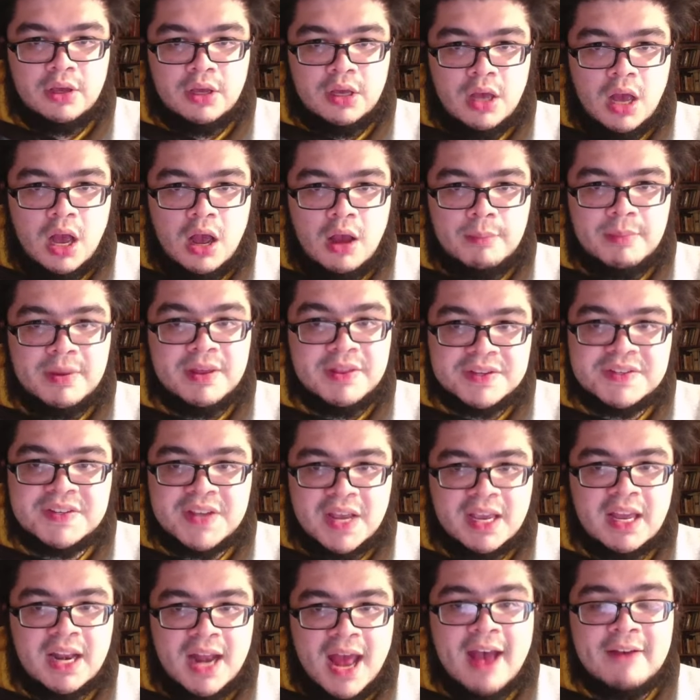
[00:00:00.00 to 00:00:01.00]
in the
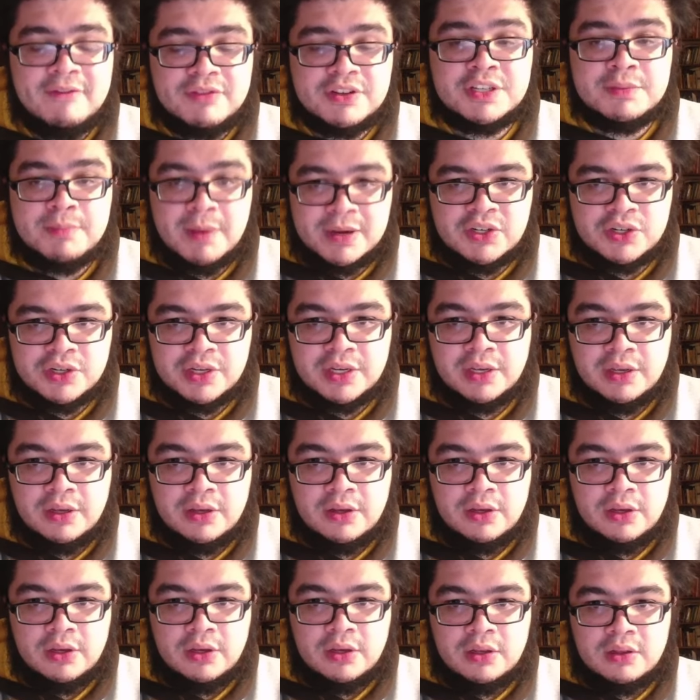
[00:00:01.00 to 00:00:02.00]
second half especially.
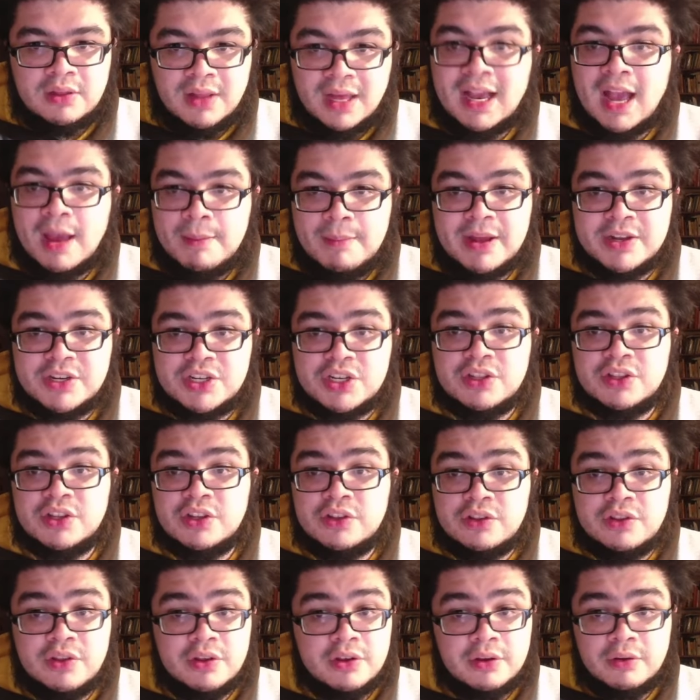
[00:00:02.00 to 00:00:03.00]
Like I
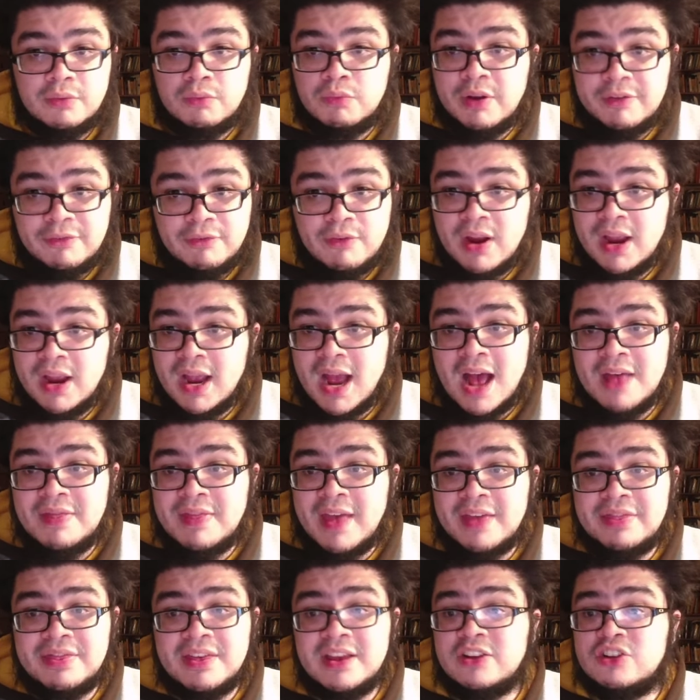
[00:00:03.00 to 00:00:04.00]
mentioned, the whiff rate on
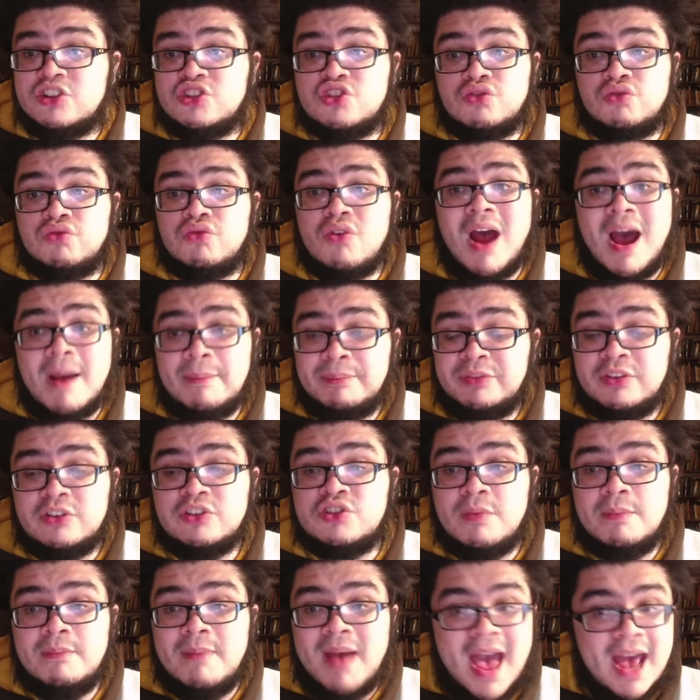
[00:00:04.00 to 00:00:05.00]
that thing dropped
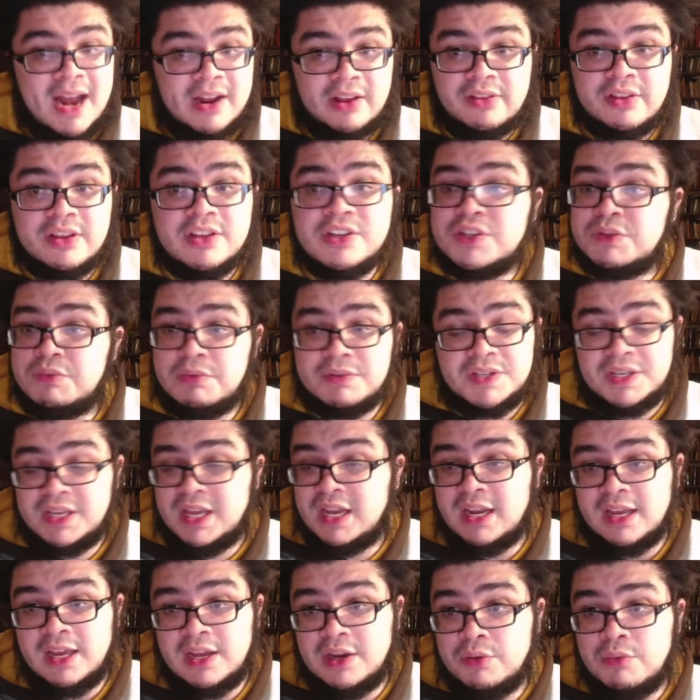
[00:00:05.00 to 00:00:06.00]
dramatically. He just wasn't
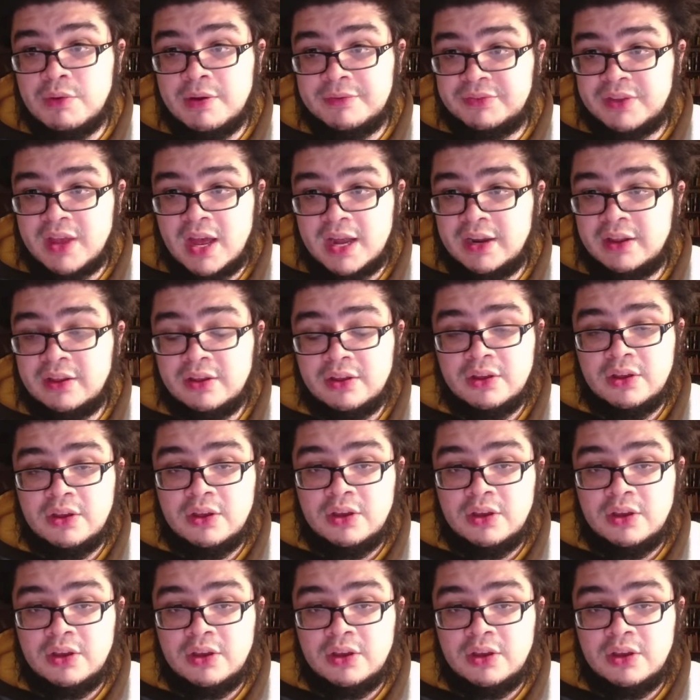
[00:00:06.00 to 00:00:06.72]
getting any whiffs on it.